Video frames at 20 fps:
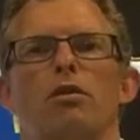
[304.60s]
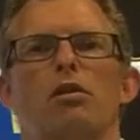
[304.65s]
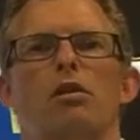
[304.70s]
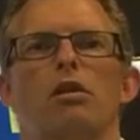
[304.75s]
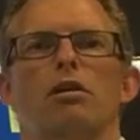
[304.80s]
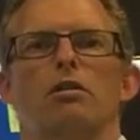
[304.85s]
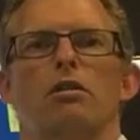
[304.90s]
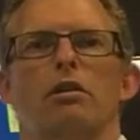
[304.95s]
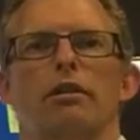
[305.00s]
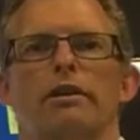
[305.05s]
or
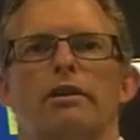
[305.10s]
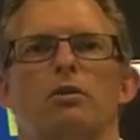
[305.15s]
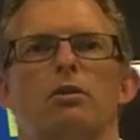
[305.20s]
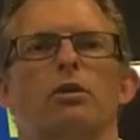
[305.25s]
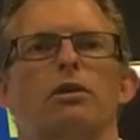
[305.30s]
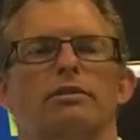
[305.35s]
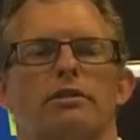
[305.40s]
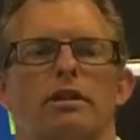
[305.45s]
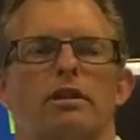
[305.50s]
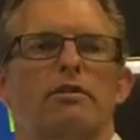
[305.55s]
highlighting
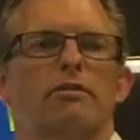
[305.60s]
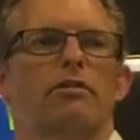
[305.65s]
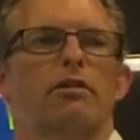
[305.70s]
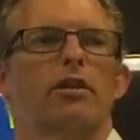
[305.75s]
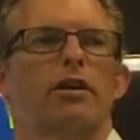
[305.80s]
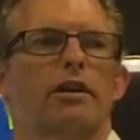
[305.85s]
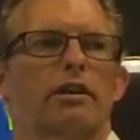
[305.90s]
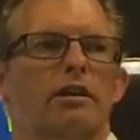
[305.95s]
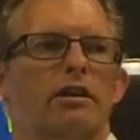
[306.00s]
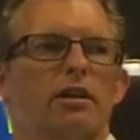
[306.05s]
or
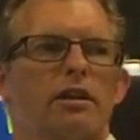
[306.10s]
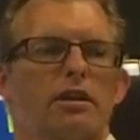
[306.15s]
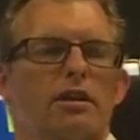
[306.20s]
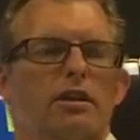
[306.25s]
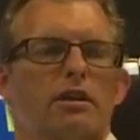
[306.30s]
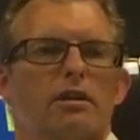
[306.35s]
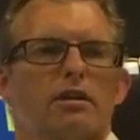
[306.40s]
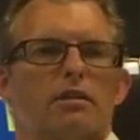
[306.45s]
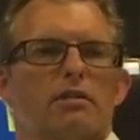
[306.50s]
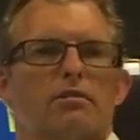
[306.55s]
identifying
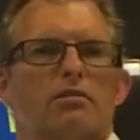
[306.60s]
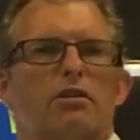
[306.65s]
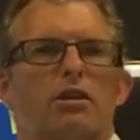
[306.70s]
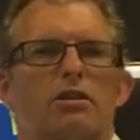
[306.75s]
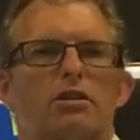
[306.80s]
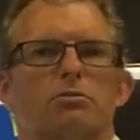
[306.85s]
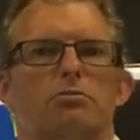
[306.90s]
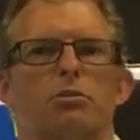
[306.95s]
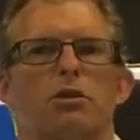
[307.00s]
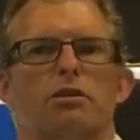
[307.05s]

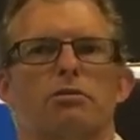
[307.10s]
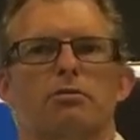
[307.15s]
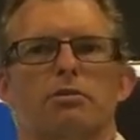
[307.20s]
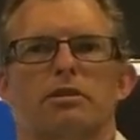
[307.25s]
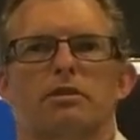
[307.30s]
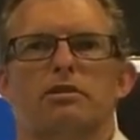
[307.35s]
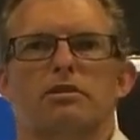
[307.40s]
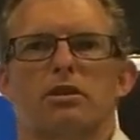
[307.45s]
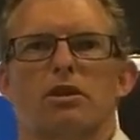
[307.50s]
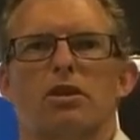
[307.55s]
those
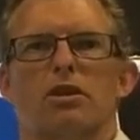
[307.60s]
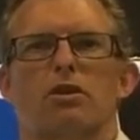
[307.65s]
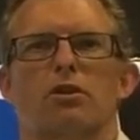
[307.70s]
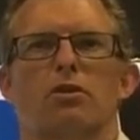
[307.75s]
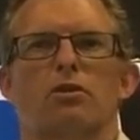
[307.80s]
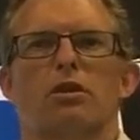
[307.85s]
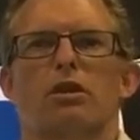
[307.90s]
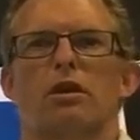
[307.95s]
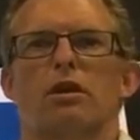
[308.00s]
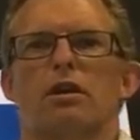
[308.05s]
movements. So
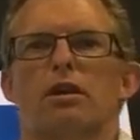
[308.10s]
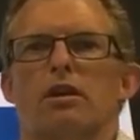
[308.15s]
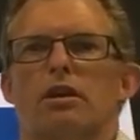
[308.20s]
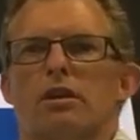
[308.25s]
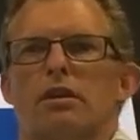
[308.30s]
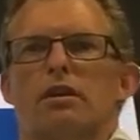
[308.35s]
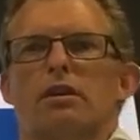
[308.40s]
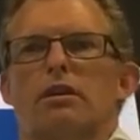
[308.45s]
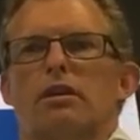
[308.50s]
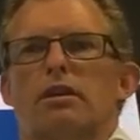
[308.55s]

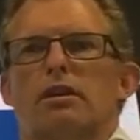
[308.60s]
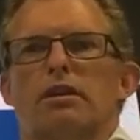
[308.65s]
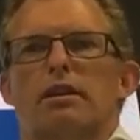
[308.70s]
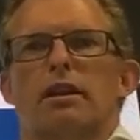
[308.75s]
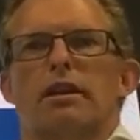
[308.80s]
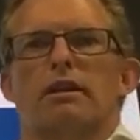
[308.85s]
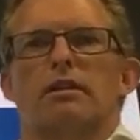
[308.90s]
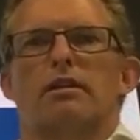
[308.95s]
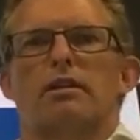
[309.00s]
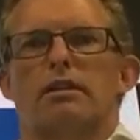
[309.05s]

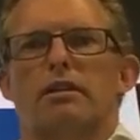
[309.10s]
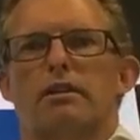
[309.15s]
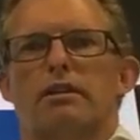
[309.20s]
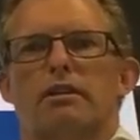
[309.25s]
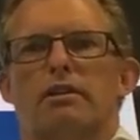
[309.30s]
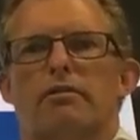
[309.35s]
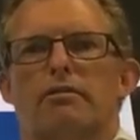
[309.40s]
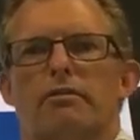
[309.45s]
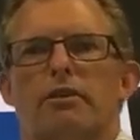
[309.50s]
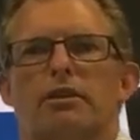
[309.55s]
again,
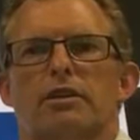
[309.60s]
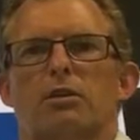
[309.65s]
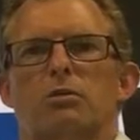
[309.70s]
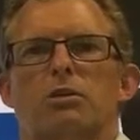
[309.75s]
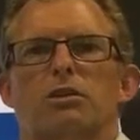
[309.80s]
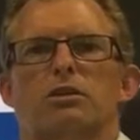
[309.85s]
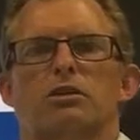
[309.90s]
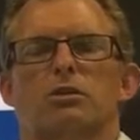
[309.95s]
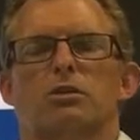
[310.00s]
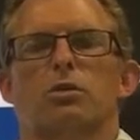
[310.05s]
the fact that
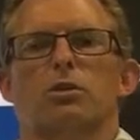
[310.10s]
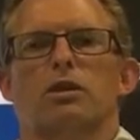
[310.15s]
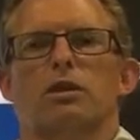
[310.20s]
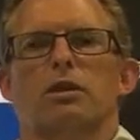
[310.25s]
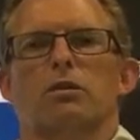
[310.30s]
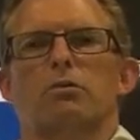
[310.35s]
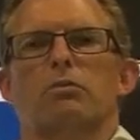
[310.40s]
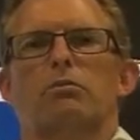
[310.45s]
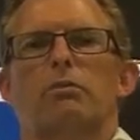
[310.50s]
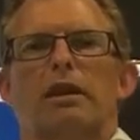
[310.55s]
we're just looking
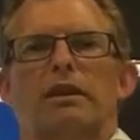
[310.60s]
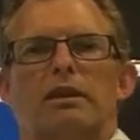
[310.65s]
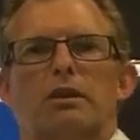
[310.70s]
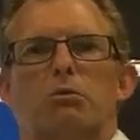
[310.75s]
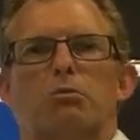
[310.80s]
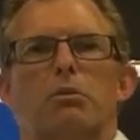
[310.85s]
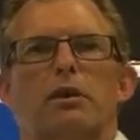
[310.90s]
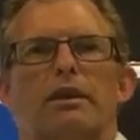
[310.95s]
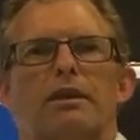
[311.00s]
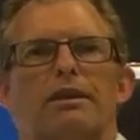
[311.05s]
at month
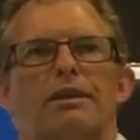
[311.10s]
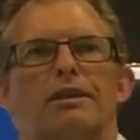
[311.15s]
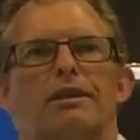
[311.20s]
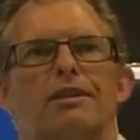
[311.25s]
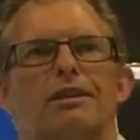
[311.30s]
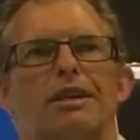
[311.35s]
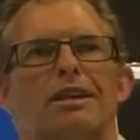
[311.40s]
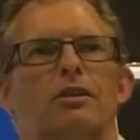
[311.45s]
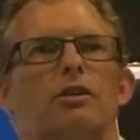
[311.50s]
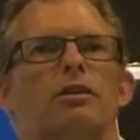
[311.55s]
on month
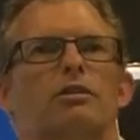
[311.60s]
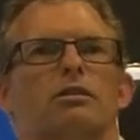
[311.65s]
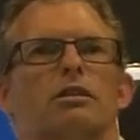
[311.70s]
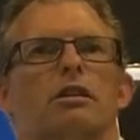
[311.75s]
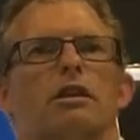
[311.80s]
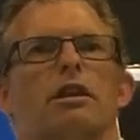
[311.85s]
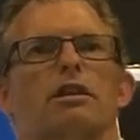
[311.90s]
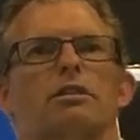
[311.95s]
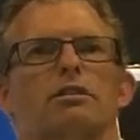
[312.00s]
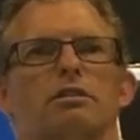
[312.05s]
in
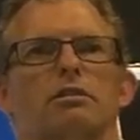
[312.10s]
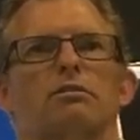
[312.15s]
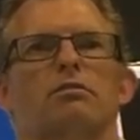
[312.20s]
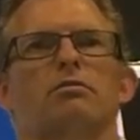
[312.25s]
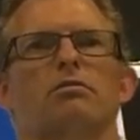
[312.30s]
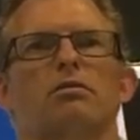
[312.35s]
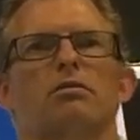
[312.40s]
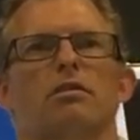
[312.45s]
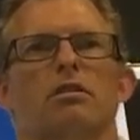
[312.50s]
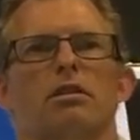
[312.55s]

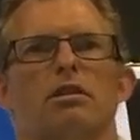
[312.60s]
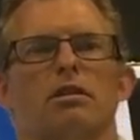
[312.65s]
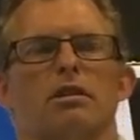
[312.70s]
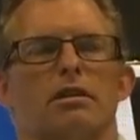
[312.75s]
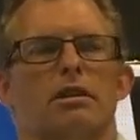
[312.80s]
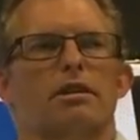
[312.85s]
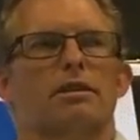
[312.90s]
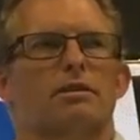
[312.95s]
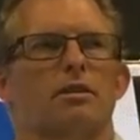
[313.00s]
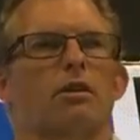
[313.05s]
isolation
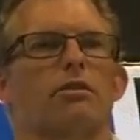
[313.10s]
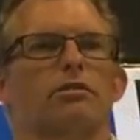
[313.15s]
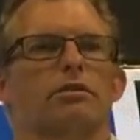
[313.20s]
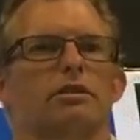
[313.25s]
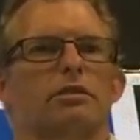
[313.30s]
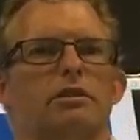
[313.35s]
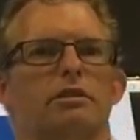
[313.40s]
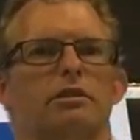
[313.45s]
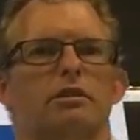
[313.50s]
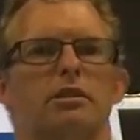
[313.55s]
is
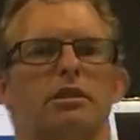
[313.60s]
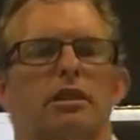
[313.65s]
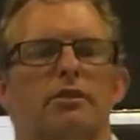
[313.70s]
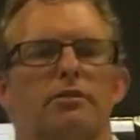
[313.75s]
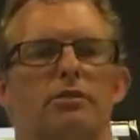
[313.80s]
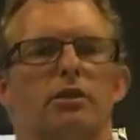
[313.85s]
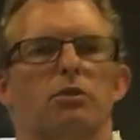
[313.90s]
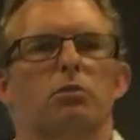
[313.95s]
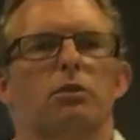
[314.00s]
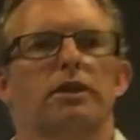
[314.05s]
obviously a
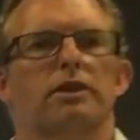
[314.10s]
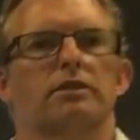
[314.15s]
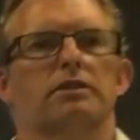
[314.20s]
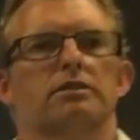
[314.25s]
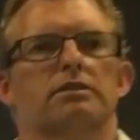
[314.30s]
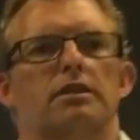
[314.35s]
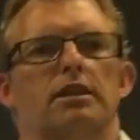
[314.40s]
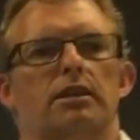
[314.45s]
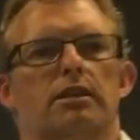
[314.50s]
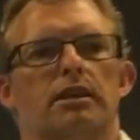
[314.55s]
significant
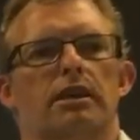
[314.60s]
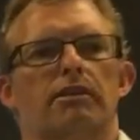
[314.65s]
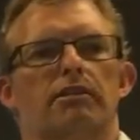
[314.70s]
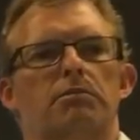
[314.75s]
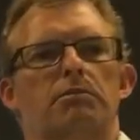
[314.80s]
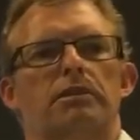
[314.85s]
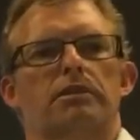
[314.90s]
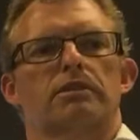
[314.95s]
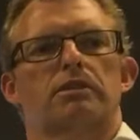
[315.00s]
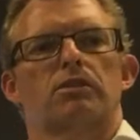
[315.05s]
weakness in our
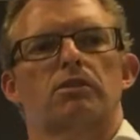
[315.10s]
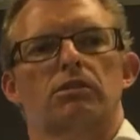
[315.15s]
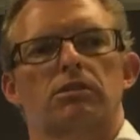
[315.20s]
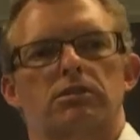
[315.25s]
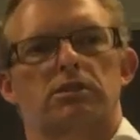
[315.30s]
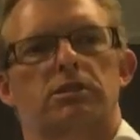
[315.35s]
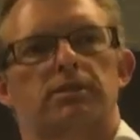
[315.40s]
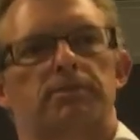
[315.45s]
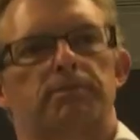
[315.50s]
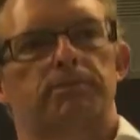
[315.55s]
current
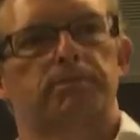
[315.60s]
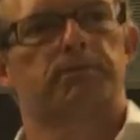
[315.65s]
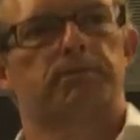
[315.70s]
methodology.